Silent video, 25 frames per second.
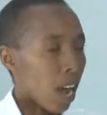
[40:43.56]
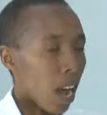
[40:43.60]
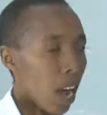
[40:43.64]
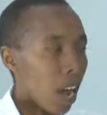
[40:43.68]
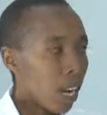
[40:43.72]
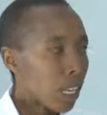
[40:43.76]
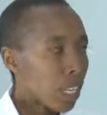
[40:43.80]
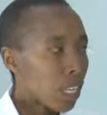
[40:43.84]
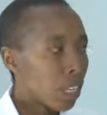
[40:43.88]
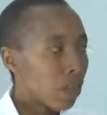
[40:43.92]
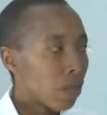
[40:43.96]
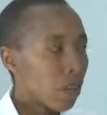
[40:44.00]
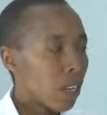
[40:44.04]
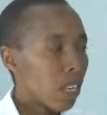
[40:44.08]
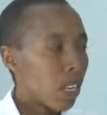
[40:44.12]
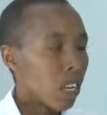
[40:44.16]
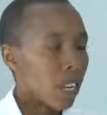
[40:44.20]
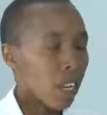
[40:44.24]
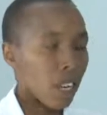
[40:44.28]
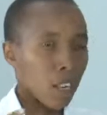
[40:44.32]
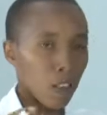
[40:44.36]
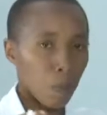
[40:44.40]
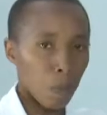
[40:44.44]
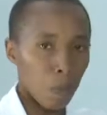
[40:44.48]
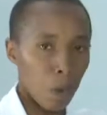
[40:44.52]
actively
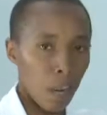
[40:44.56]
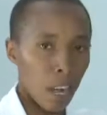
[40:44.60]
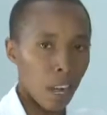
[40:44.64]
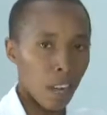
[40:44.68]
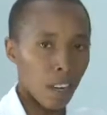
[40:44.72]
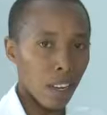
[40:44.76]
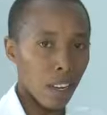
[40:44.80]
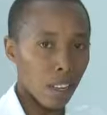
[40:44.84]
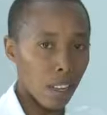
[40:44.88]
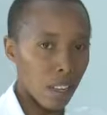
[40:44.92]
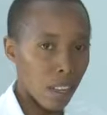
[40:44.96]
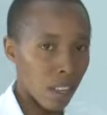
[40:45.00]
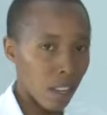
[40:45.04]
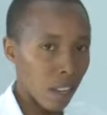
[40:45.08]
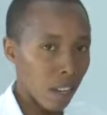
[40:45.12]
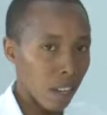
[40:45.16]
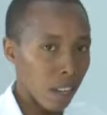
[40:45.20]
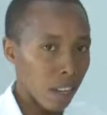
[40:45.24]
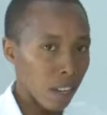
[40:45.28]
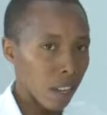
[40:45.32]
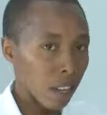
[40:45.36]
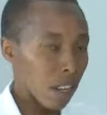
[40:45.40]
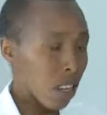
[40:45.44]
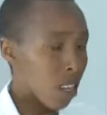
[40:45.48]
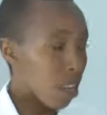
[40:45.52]
respiring
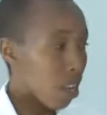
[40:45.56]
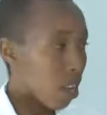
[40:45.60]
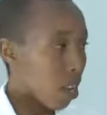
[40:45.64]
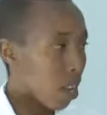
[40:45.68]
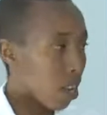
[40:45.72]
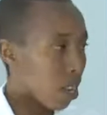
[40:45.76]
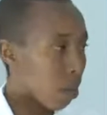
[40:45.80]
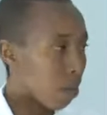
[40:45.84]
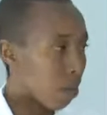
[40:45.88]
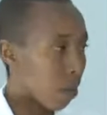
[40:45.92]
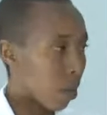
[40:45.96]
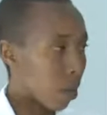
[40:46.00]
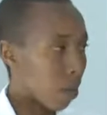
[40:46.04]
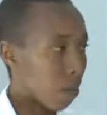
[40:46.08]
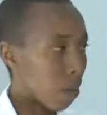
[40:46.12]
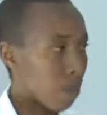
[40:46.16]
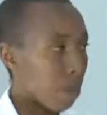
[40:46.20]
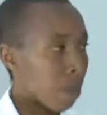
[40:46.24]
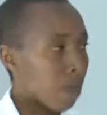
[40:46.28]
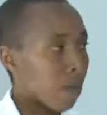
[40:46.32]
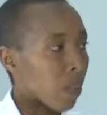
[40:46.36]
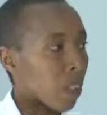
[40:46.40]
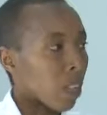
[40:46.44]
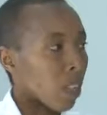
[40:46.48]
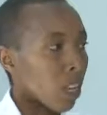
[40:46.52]
cells in the liver.
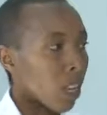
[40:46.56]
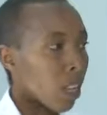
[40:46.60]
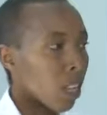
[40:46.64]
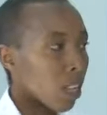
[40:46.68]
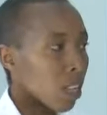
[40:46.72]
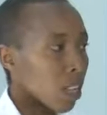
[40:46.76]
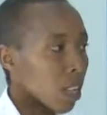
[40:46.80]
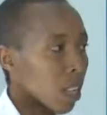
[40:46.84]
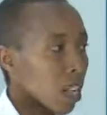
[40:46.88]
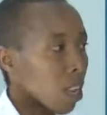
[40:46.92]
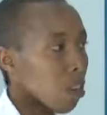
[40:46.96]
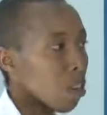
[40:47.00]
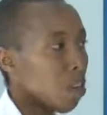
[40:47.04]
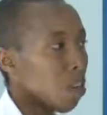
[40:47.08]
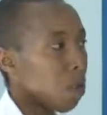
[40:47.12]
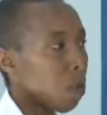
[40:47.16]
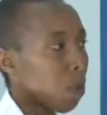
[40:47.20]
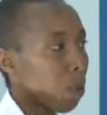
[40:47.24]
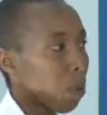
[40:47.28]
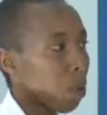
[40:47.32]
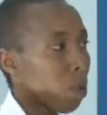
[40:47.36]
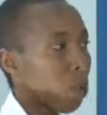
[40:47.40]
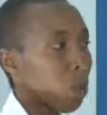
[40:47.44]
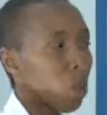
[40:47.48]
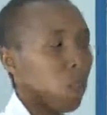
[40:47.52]
Instead of
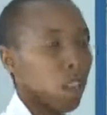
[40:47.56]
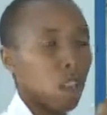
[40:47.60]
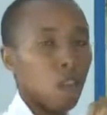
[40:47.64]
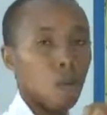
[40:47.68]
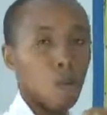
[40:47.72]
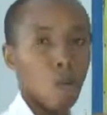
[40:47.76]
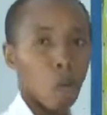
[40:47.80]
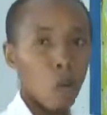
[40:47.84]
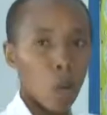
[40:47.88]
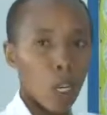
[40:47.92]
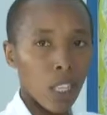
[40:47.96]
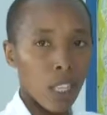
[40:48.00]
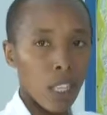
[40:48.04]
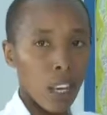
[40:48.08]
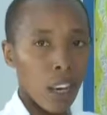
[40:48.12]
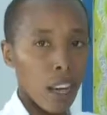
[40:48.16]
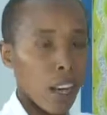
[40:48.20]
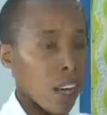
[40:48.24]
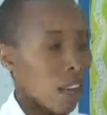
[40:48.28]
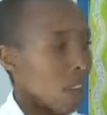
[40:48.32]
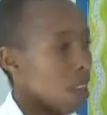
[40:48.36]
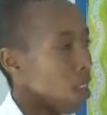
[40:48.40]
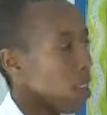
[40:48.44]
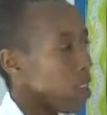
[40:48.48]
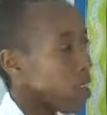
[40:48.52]
producing
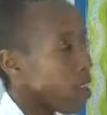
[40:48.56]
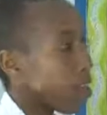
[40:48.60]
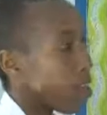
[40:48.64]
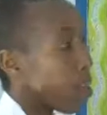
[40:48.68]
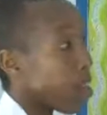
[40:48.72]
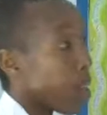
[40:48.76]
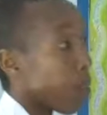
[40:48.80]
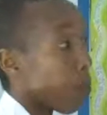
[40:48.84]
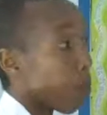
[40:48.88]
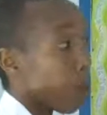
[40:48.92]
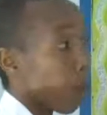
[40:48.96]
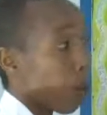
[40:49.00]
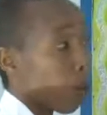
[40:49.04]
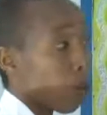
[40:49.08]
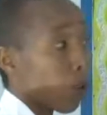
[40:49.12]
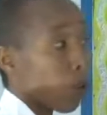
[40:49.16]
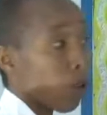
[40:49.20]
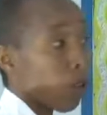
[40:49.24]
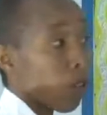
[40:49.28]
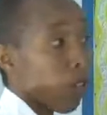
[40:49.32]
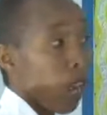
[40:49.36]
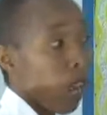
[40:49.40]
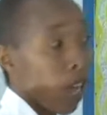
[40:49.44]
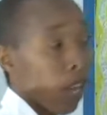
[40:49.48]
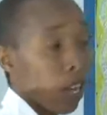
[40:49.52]
water, they
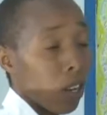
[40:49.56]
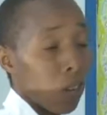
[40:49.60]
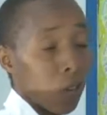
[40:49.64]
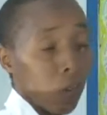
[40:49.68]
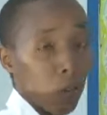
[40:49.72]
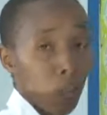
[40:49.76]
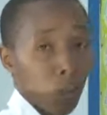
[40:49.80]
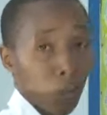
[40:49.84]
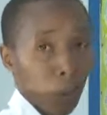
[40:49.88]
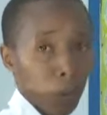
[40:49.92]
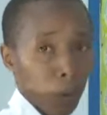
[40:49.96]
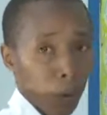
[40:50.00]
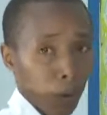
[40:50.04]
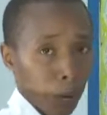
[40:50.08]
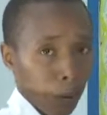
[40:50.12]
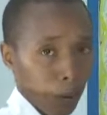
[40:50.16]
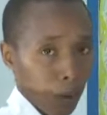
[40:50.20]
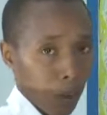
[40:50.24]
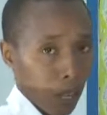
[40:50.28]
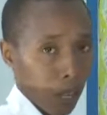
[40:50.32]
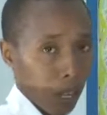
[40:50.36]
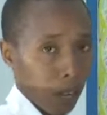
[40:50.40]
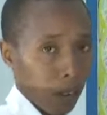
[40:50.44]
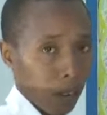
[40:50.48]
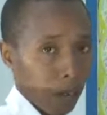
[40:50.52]
produce hydrogen
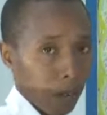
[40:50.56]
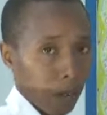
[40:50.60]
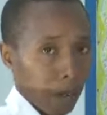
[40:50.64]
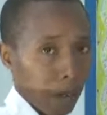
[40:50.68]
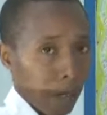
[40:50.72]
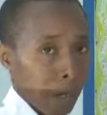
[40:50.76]
peroxide.